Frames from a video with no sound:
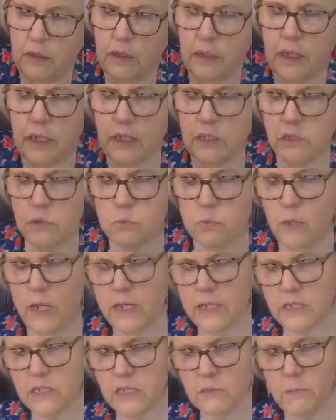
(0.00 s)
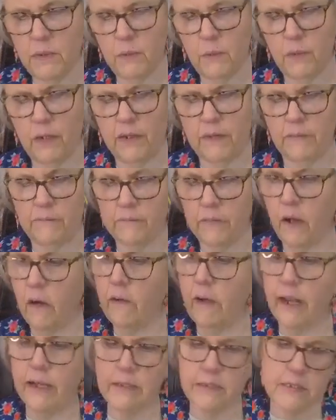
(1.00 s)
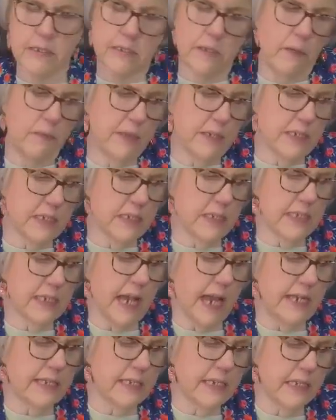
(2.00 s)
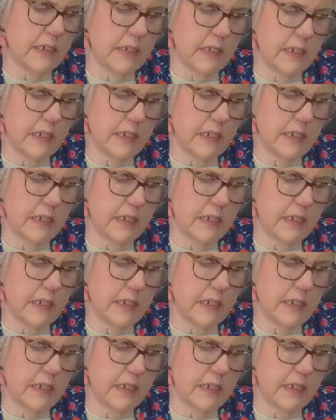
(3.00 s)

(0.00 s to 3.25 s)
He's raised me well. All right, so this is icing.